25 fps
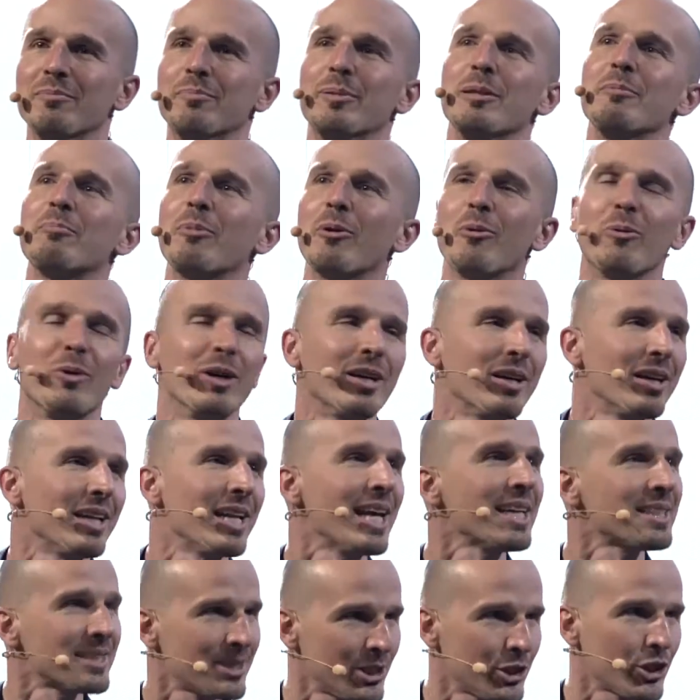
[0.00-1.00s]
people were
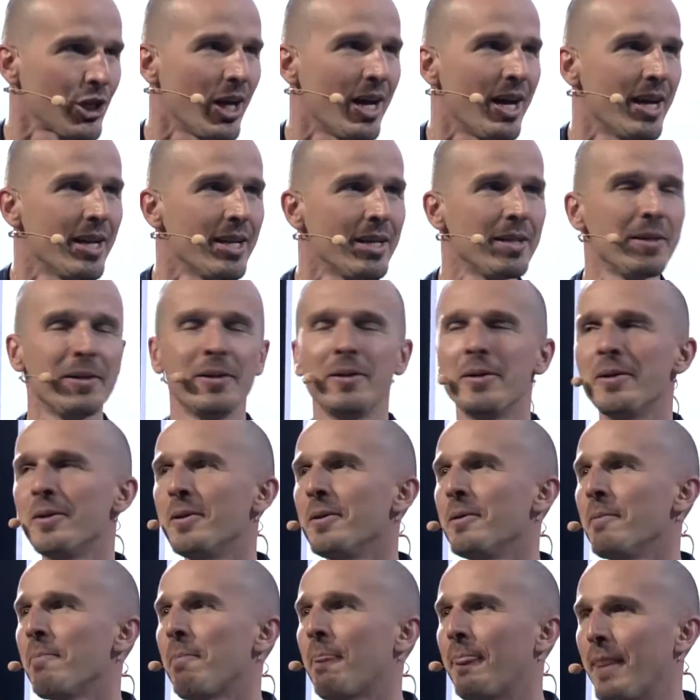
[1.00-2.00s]
less shy,
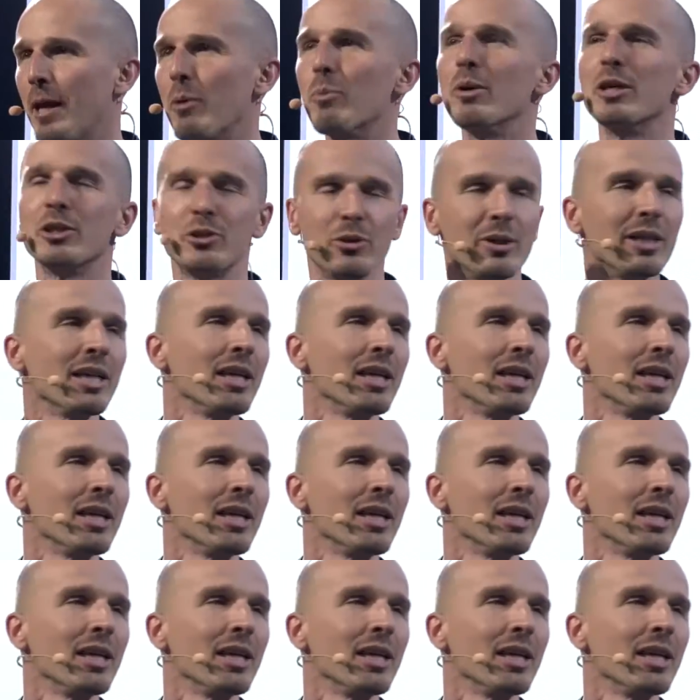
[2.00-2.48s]
they were doing